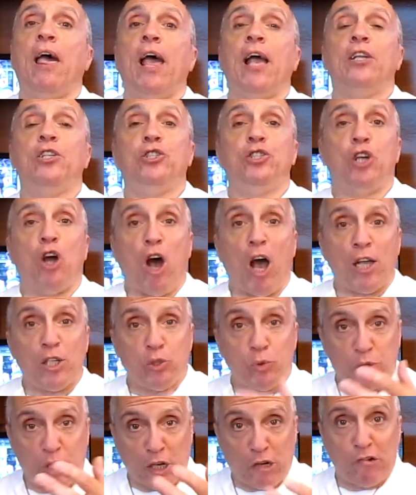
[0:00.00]
and
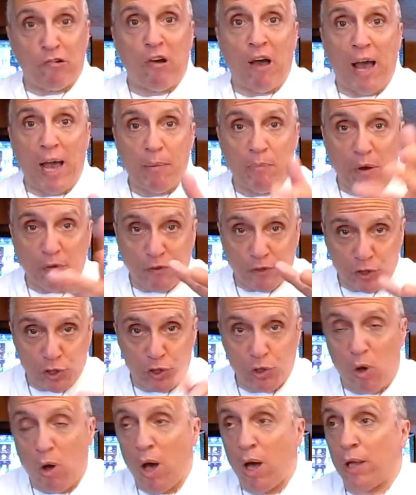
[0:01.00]
charged with the crime of
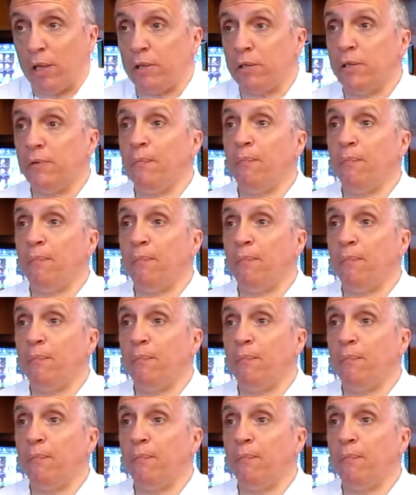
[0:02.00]
assault.